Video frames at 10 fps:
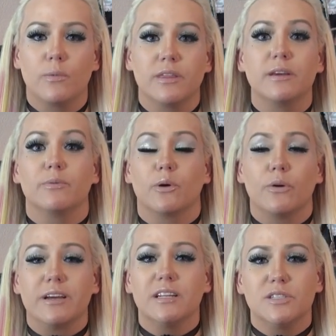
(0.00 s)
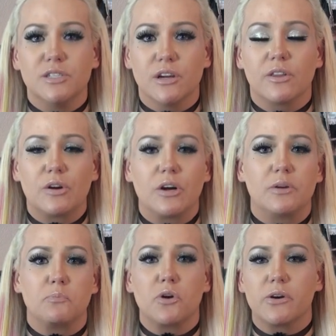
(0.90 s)
and they would go against each other
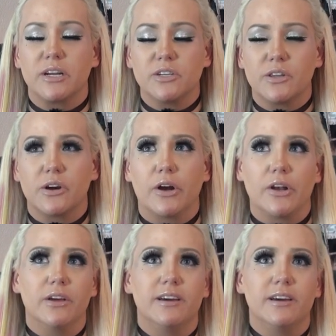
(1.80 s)
and murder each other